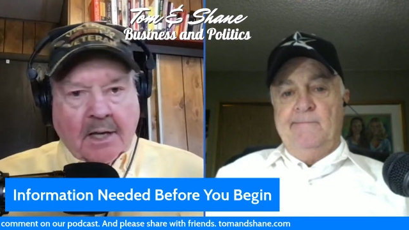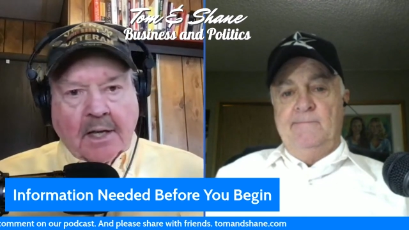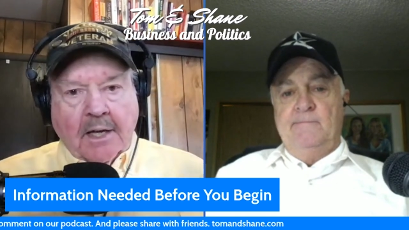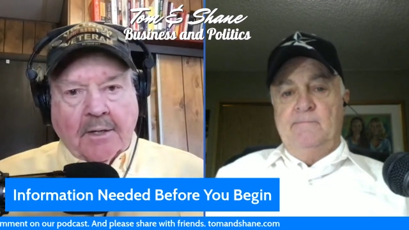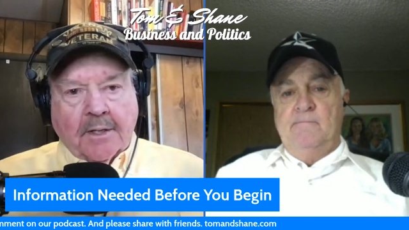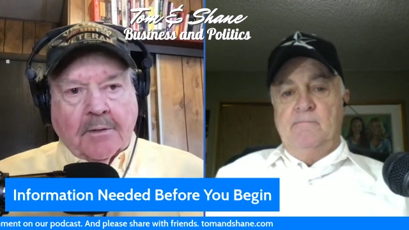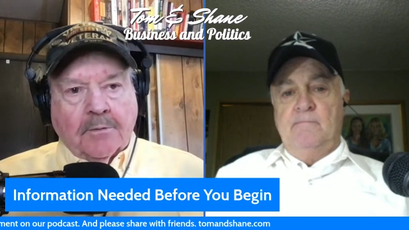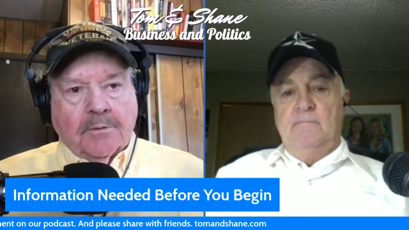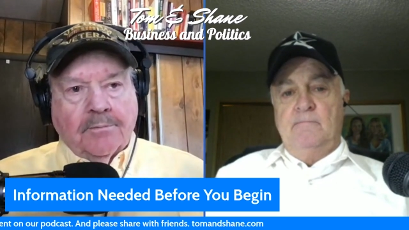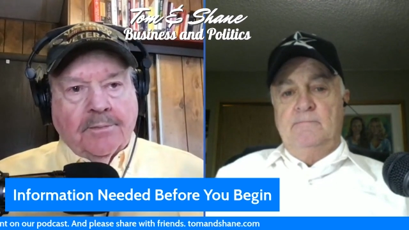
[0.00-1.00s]
Speaker 1: uh,
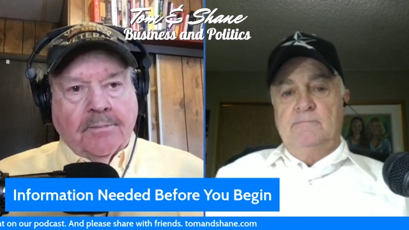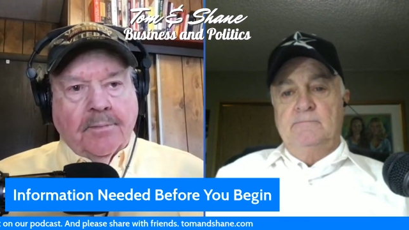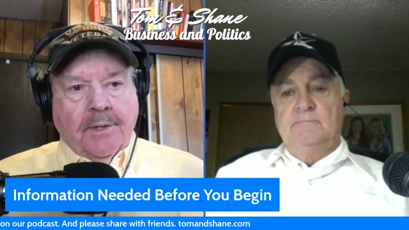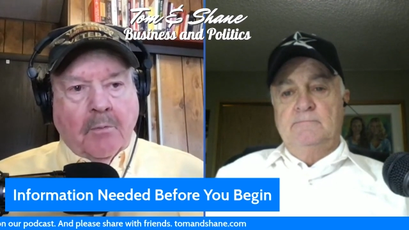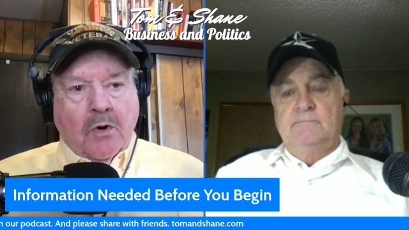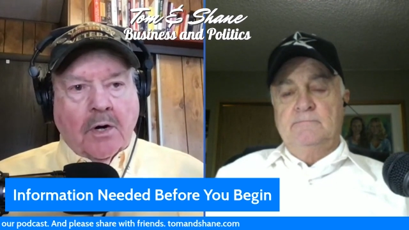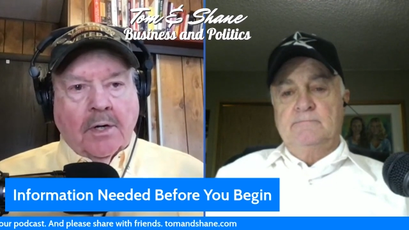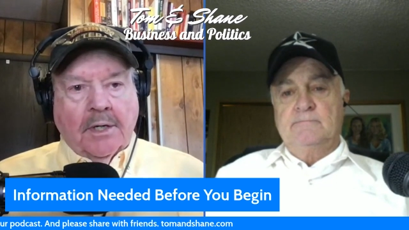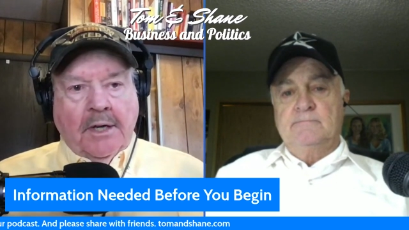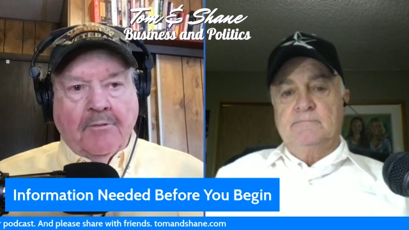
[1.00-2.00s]
the
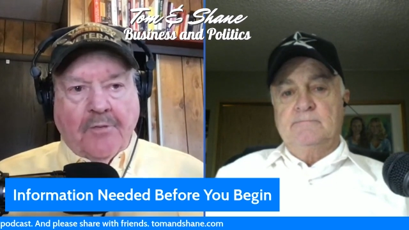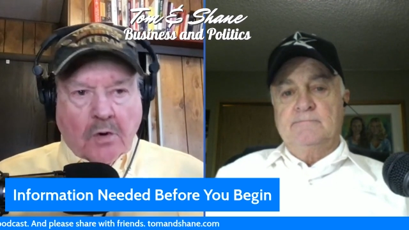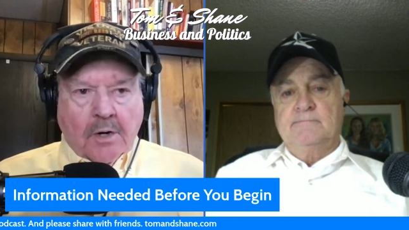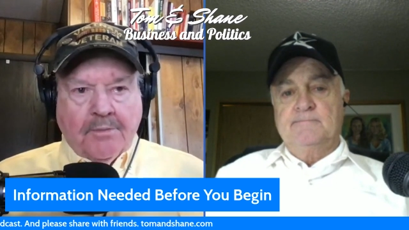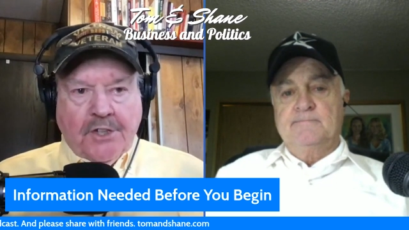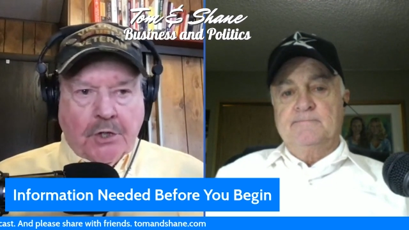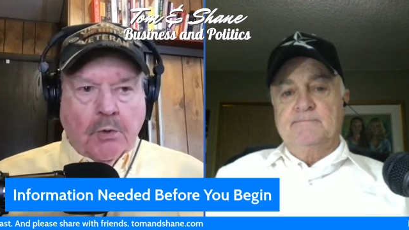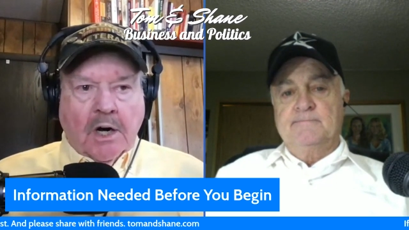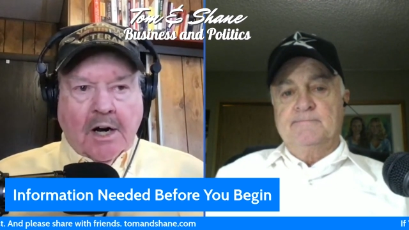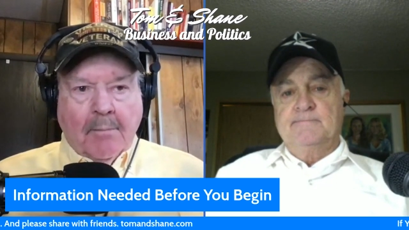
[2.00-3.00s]
more informed
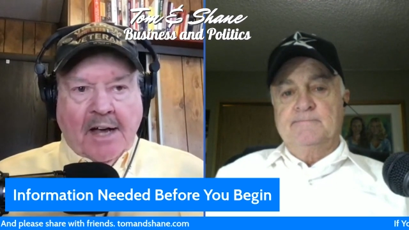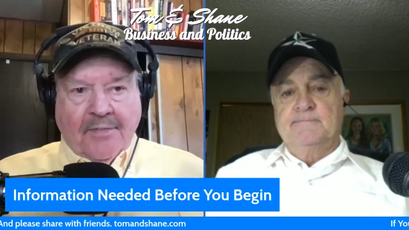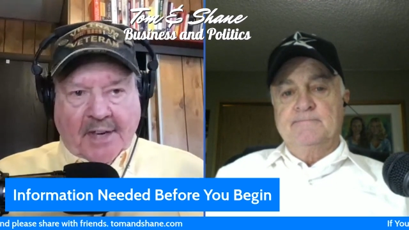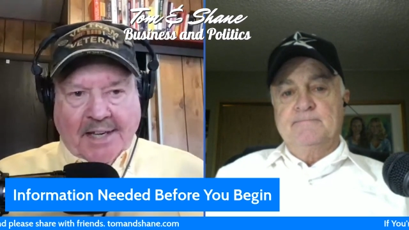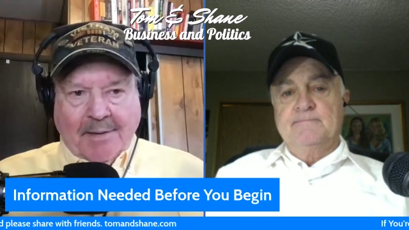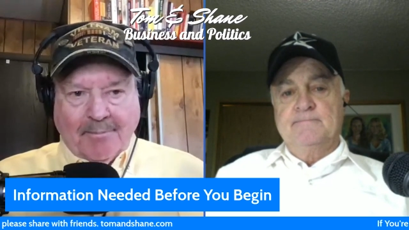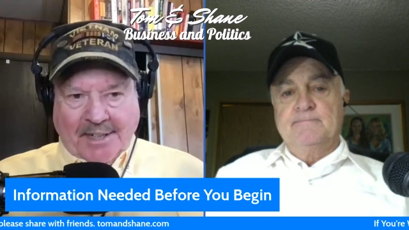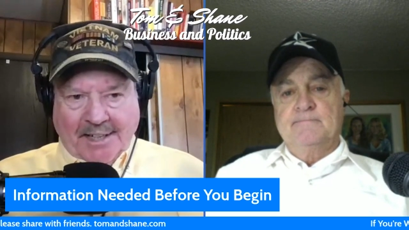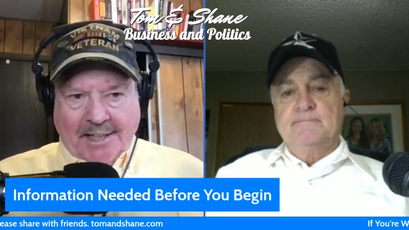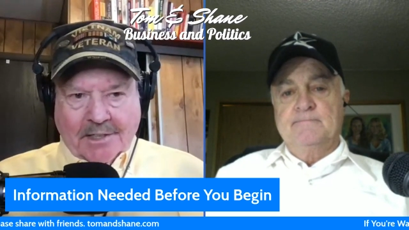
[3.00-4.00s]
you are about the
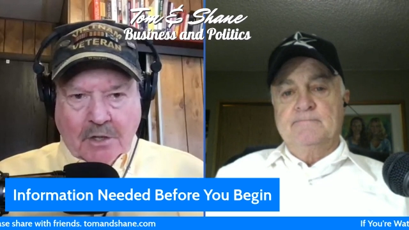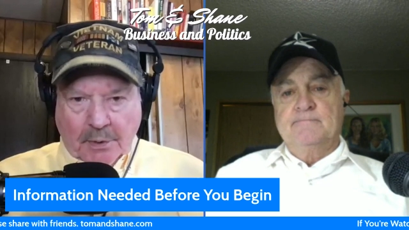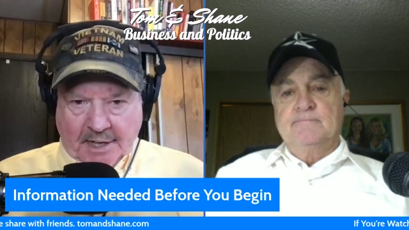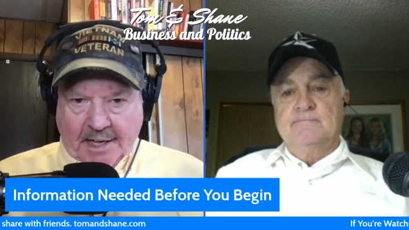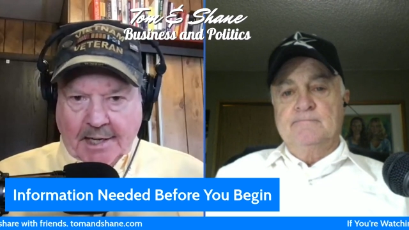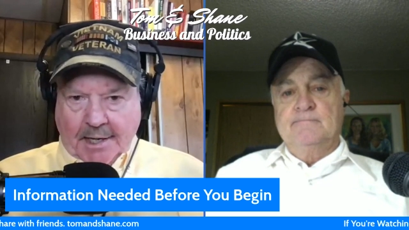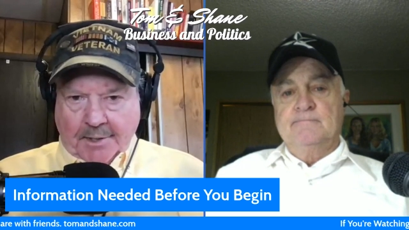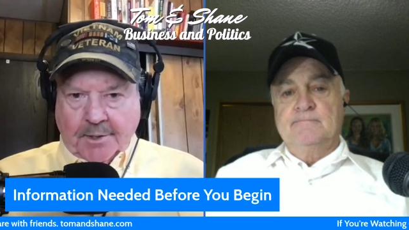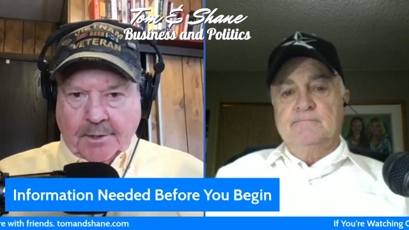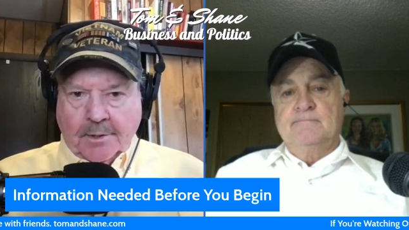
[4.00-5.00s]
company going in,
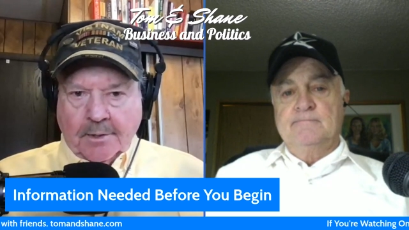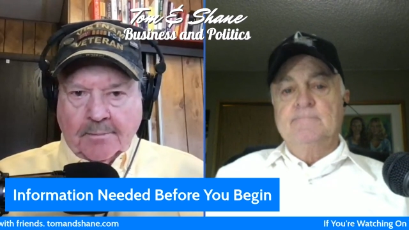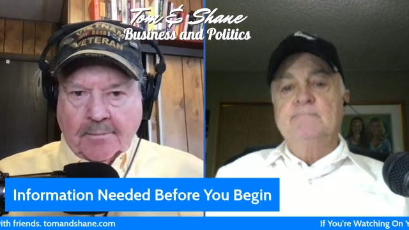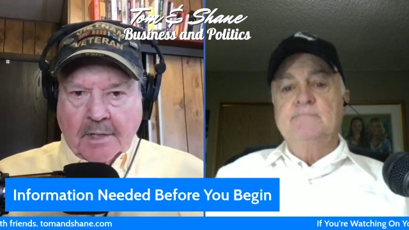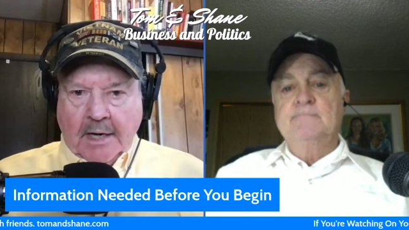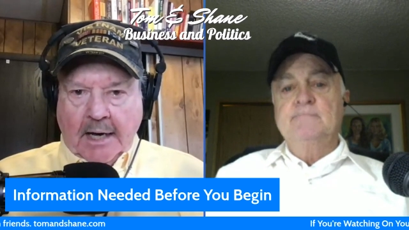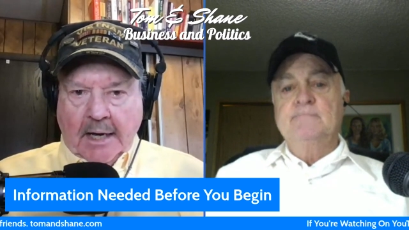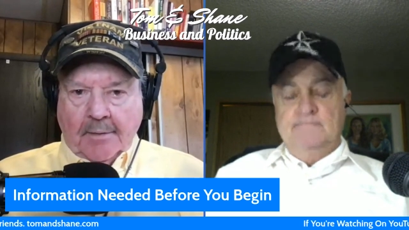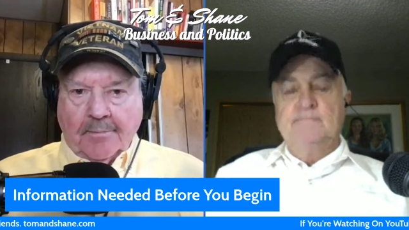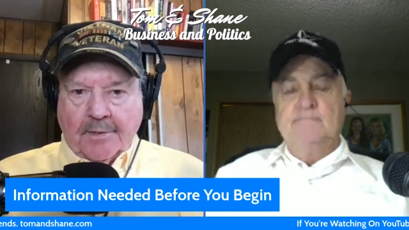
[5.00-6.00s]

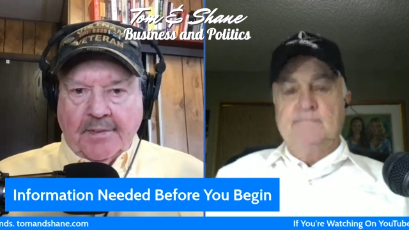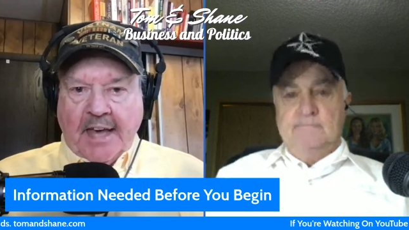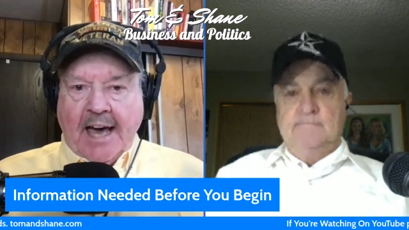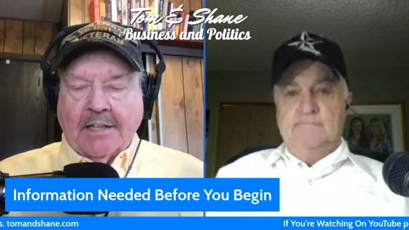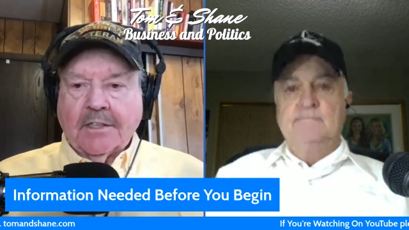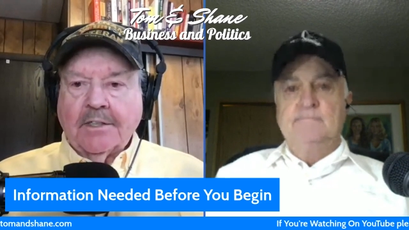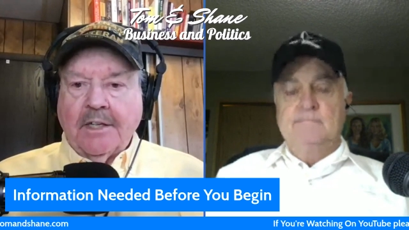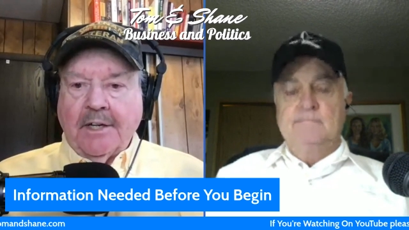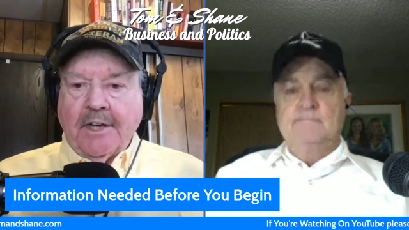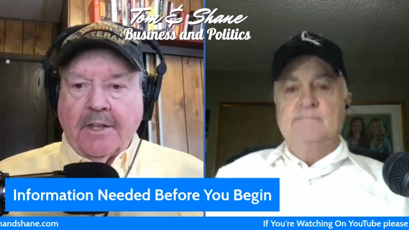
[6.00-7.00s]
um, that
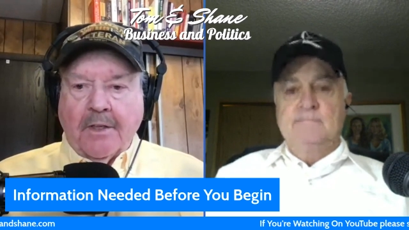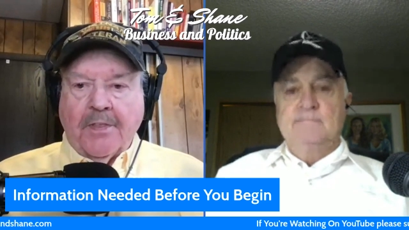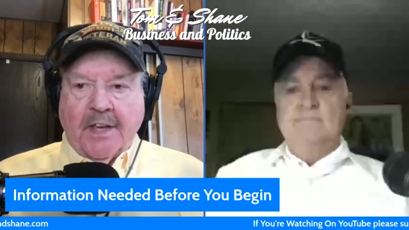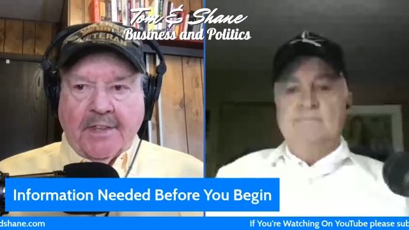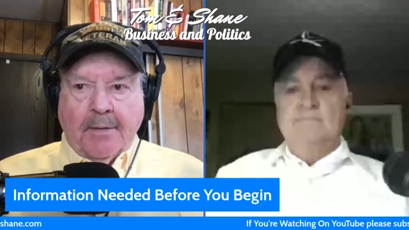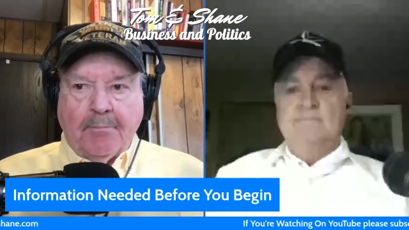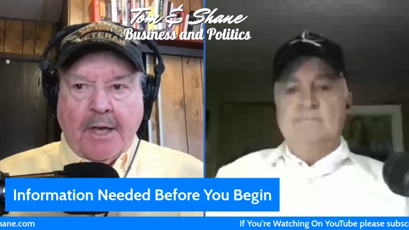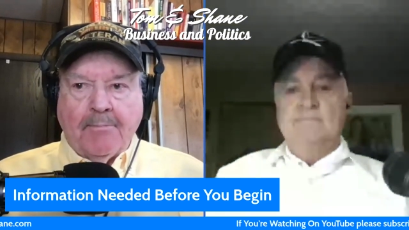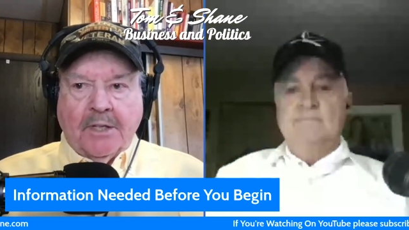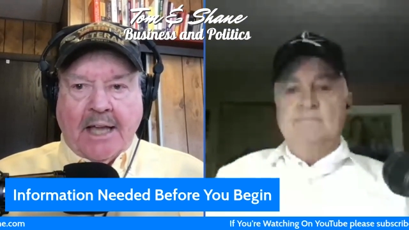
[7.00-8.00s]
another thing that
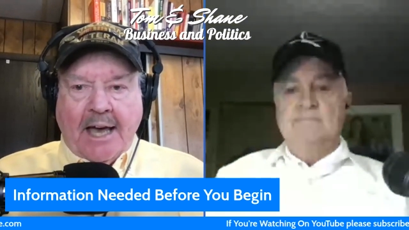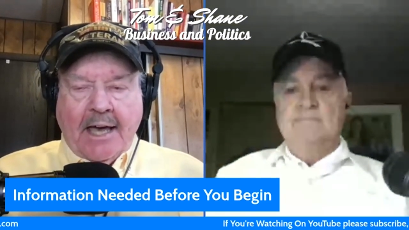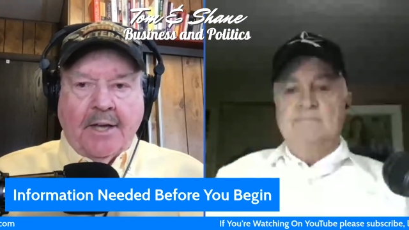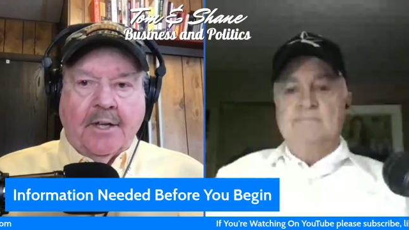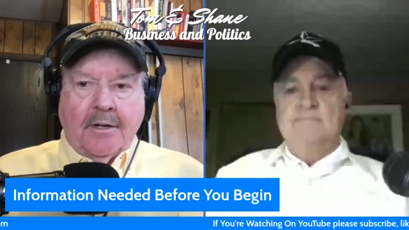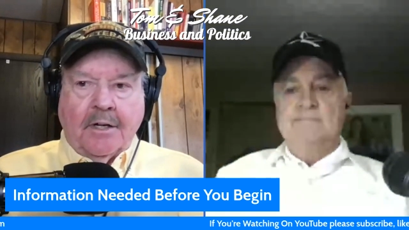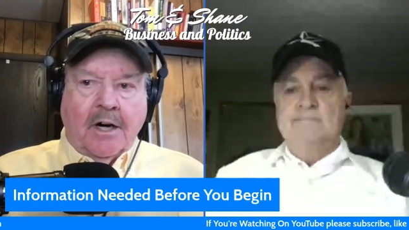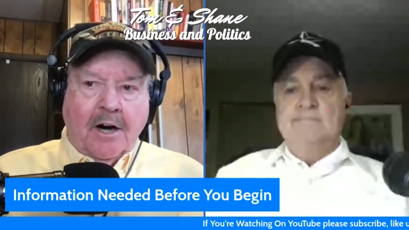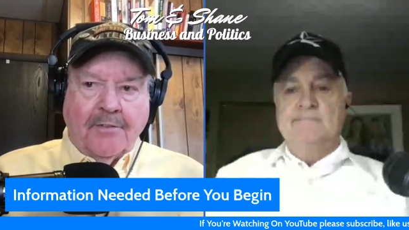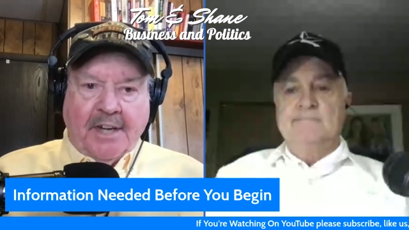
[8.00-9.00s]
people ask,
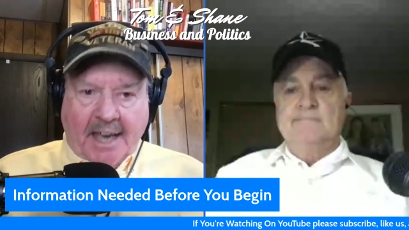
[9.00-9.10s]
often